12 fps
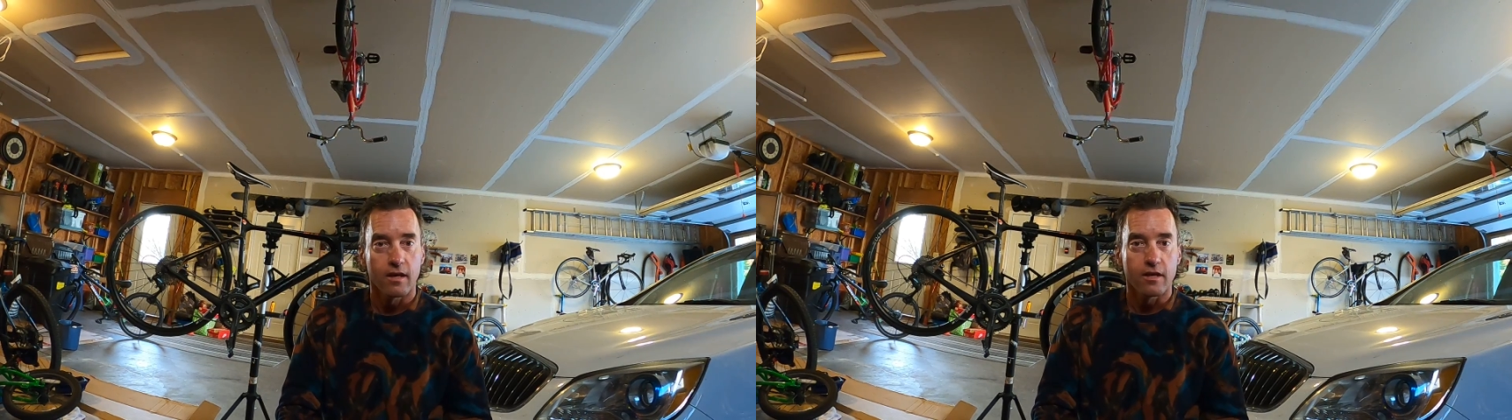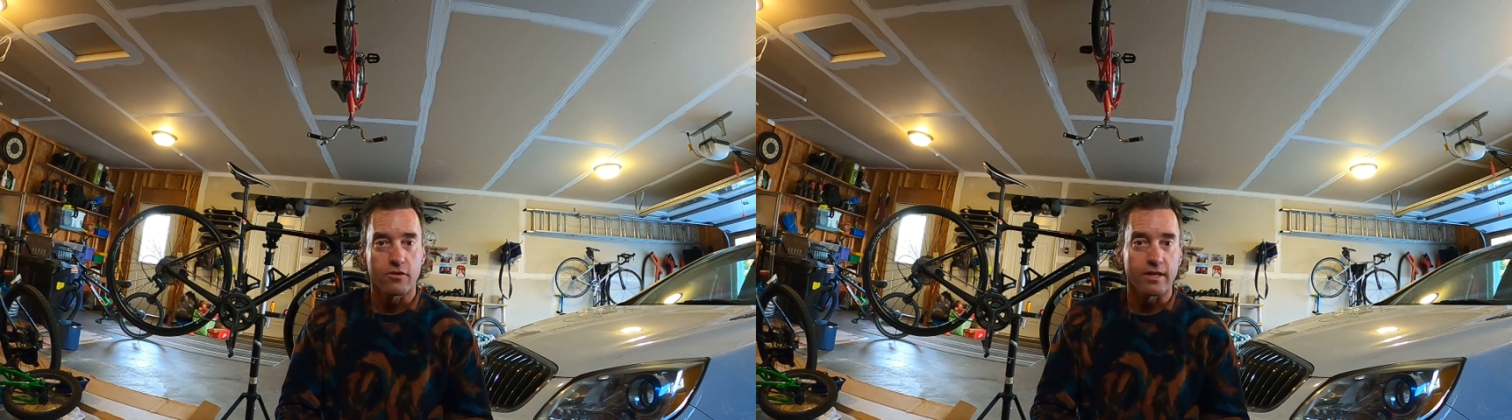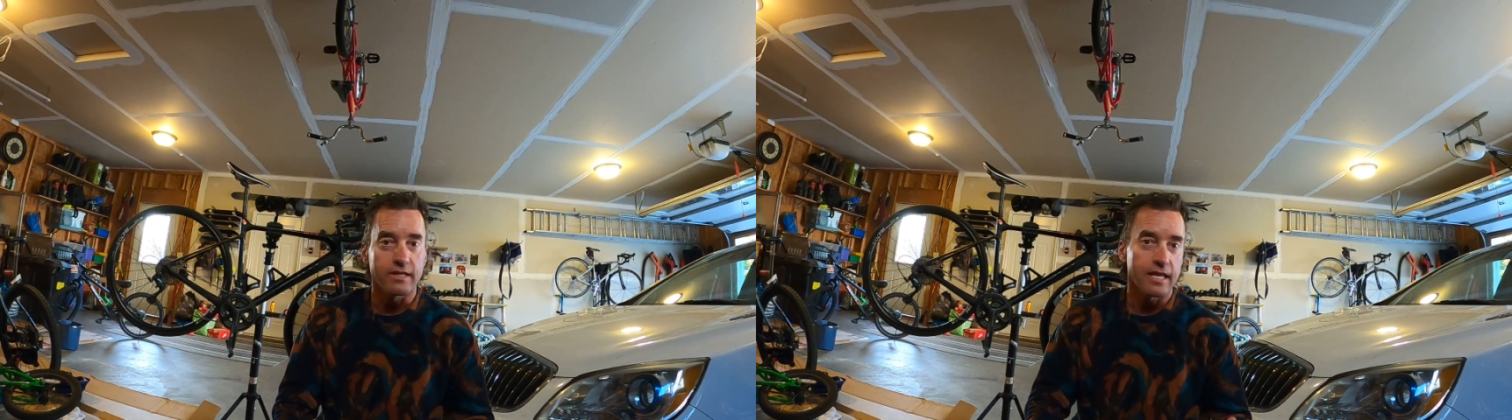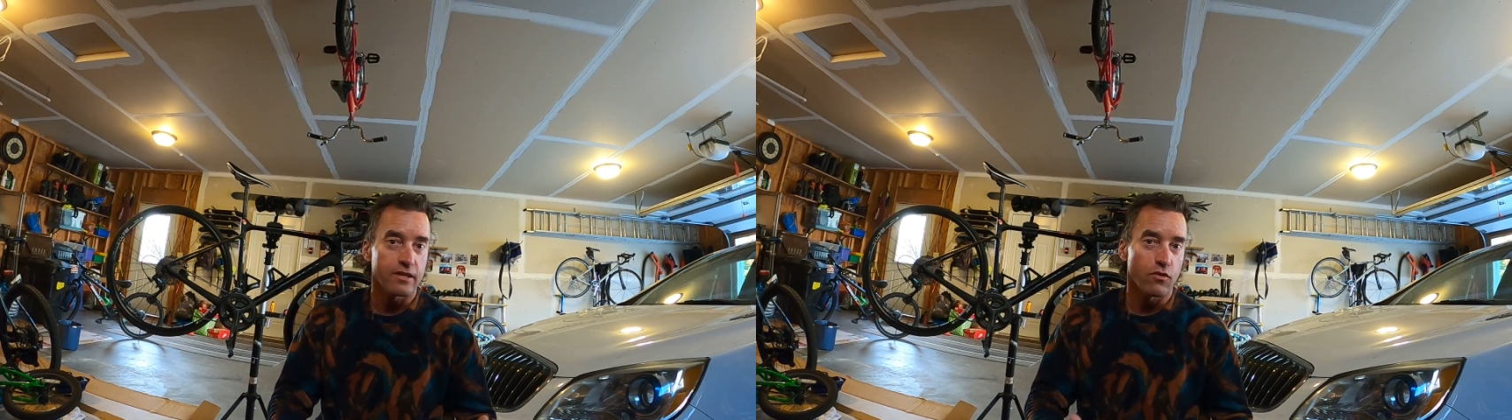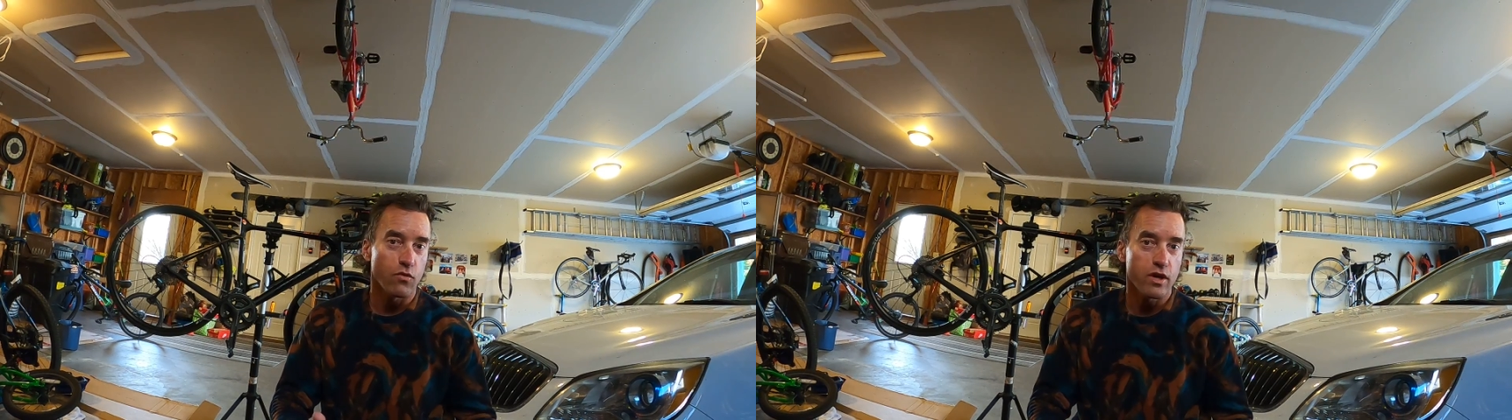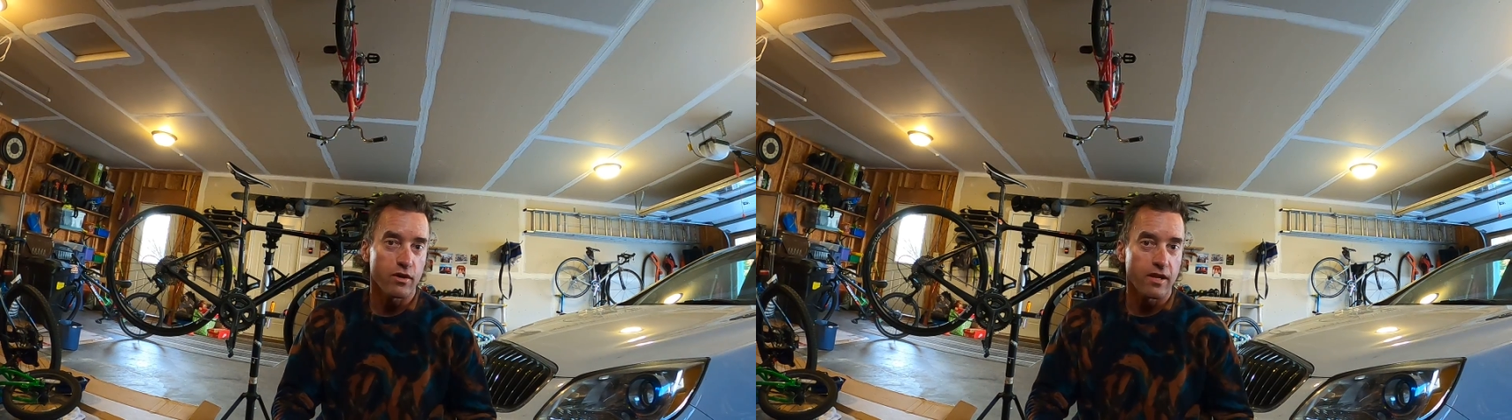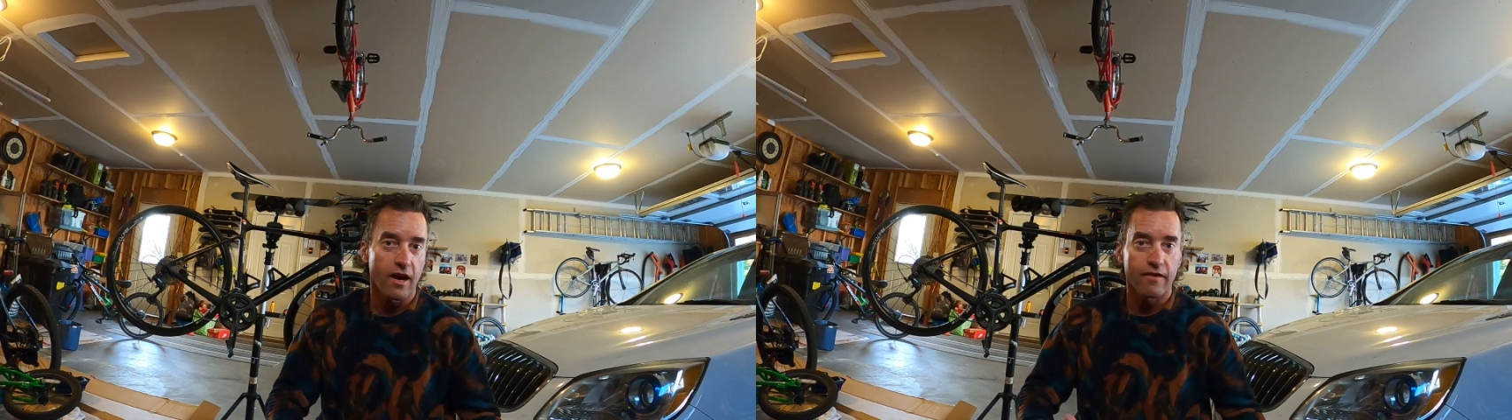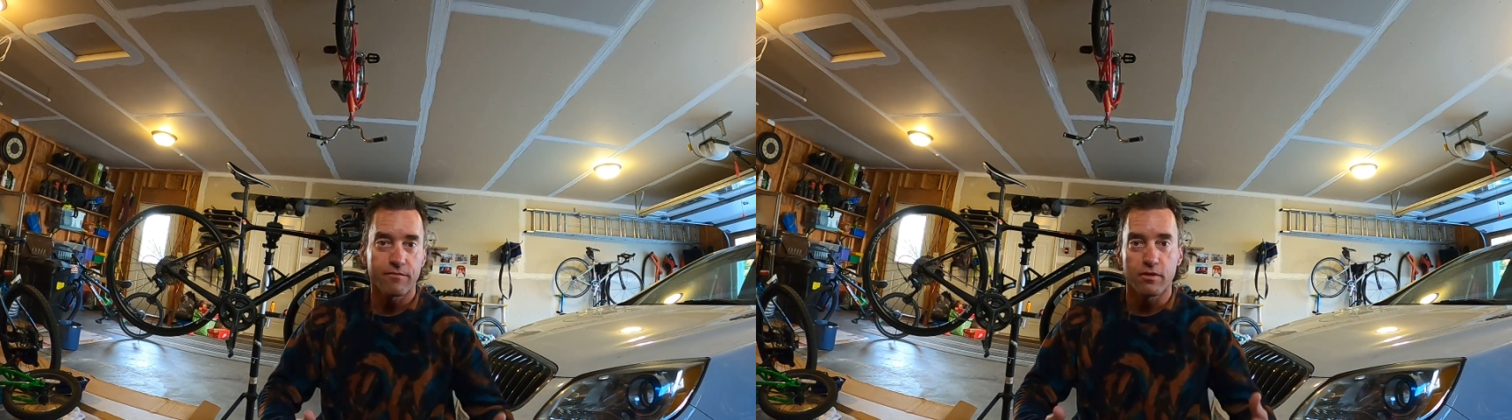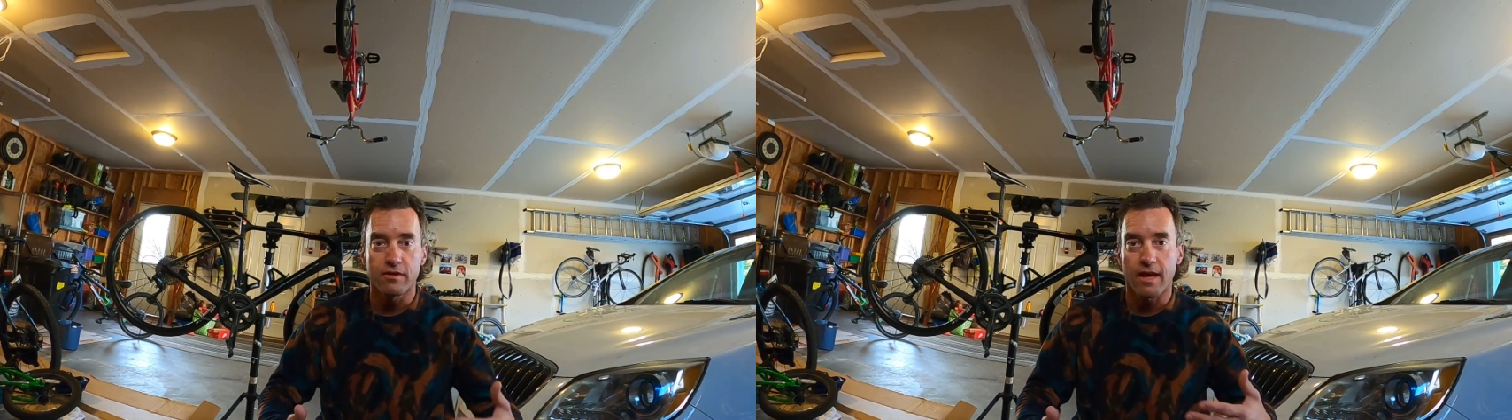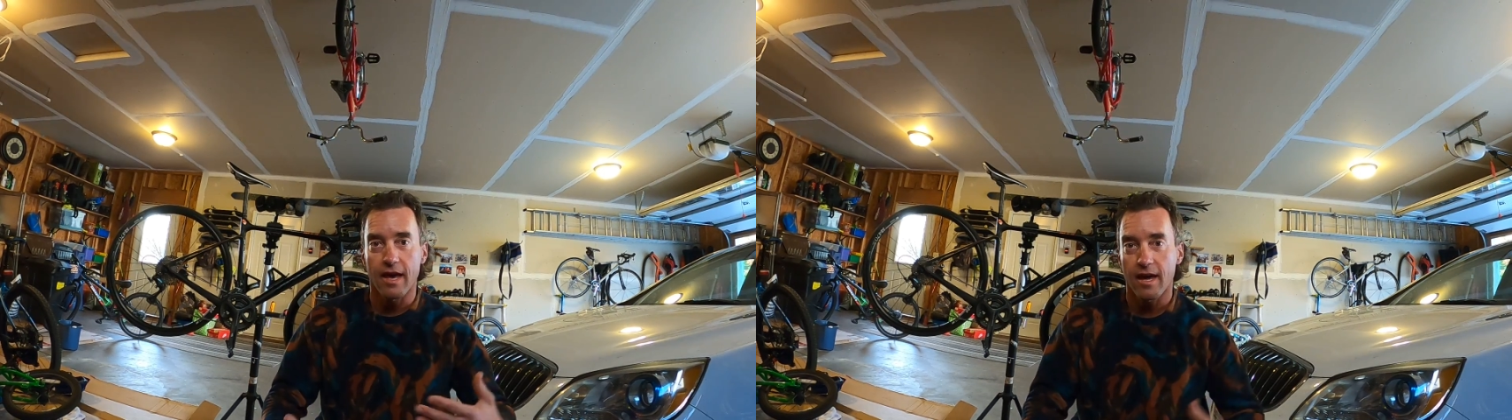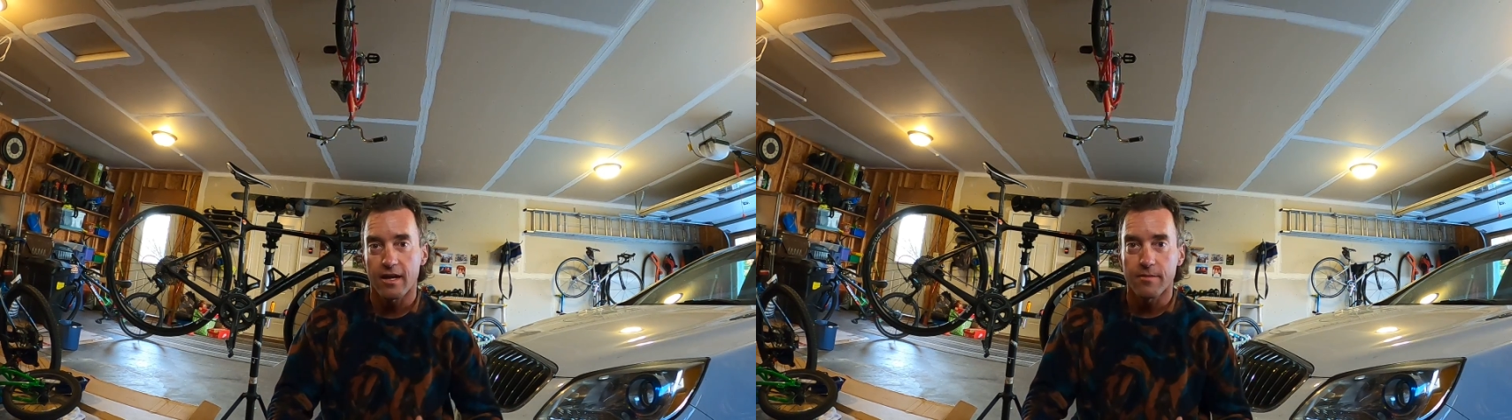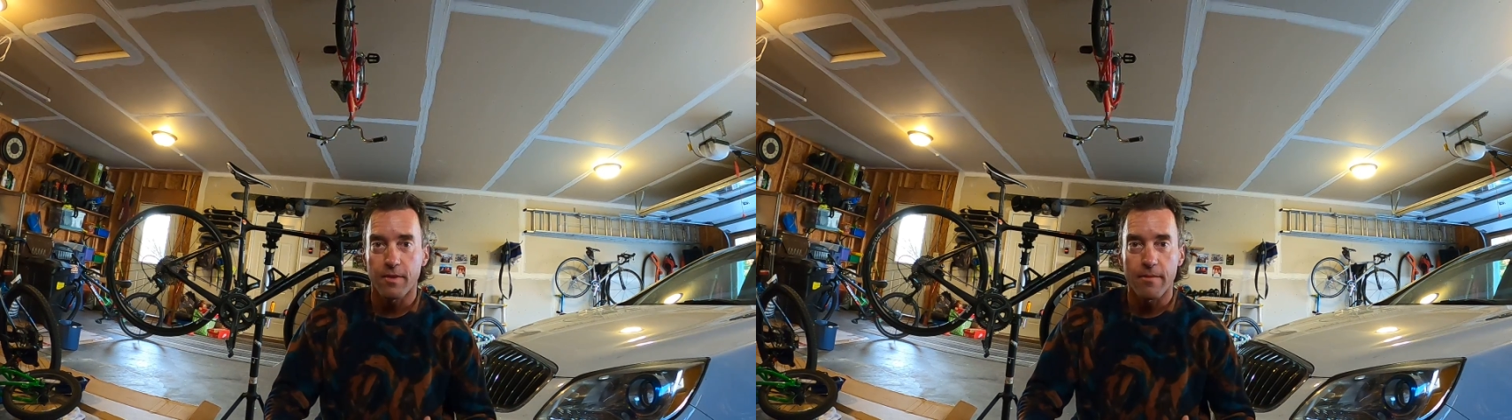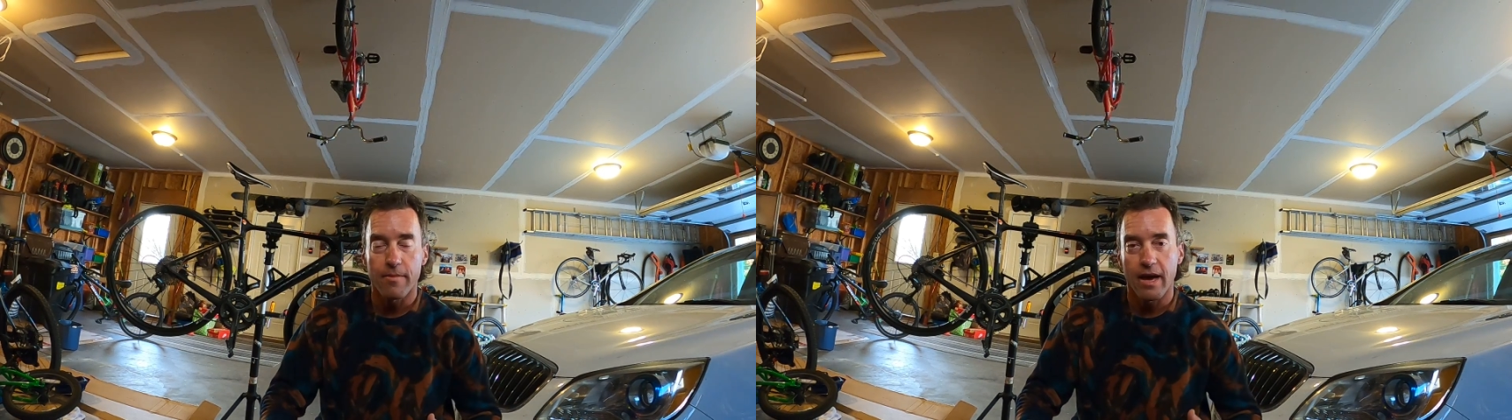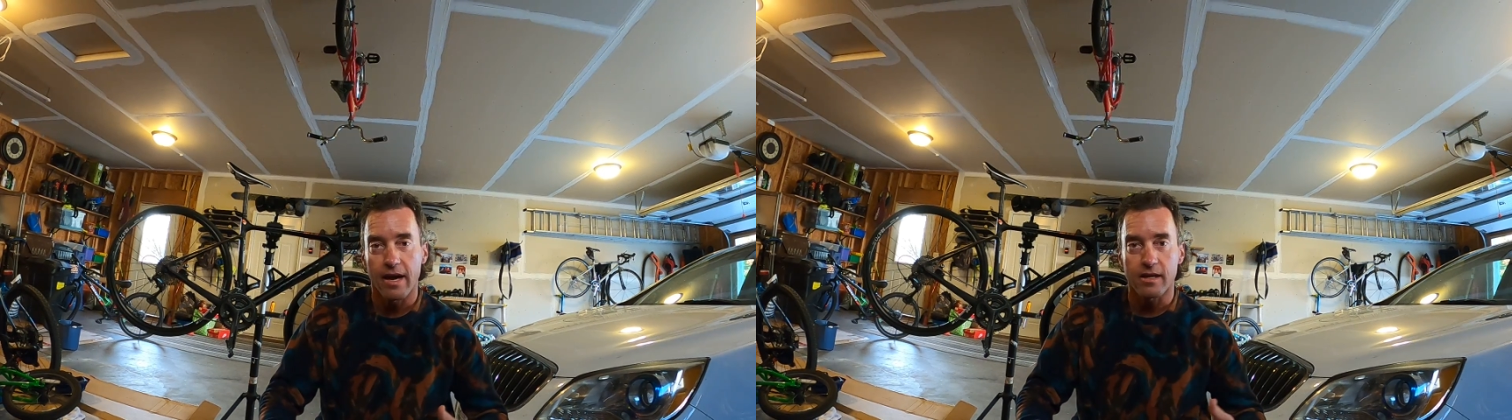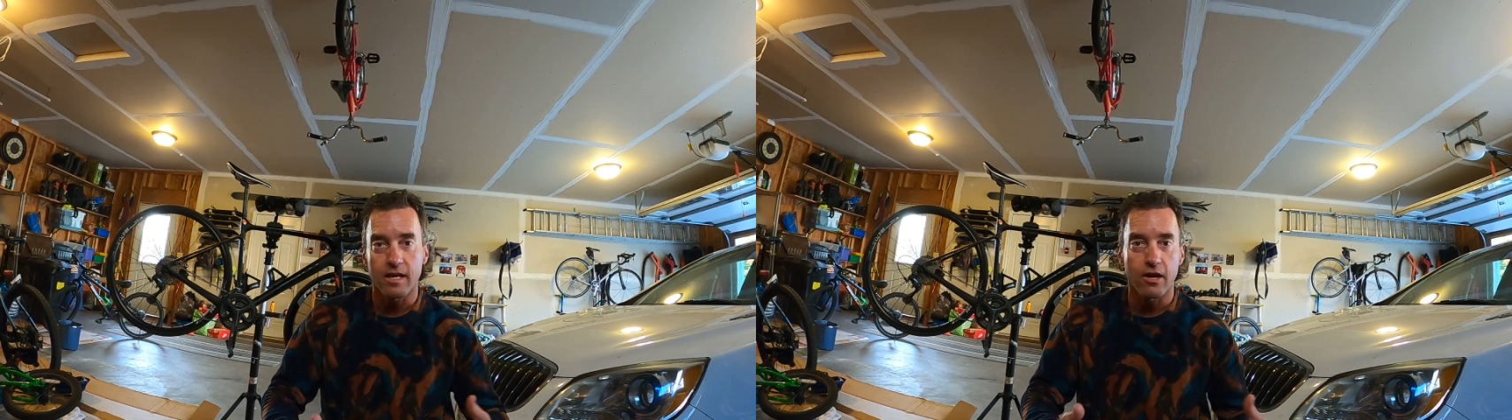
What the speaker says: So I had to take the wheel off, put that on my back,